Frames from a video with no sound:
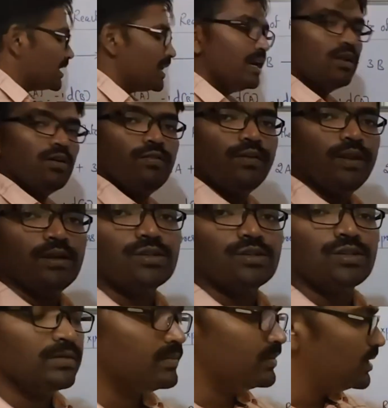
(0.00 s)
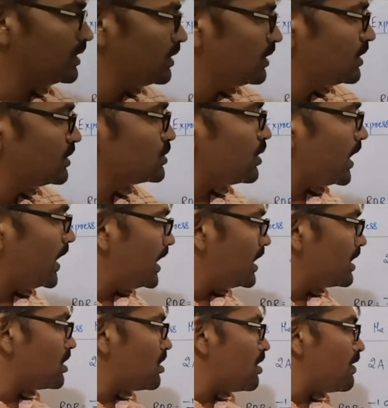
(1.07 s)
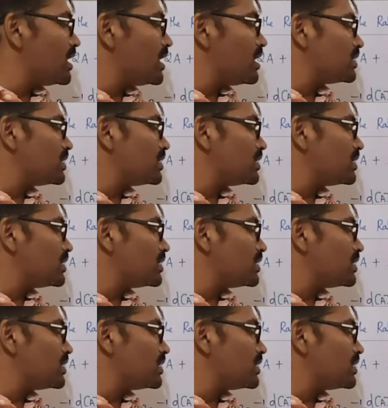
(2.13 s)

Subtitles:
is the rate of reaction. So rate of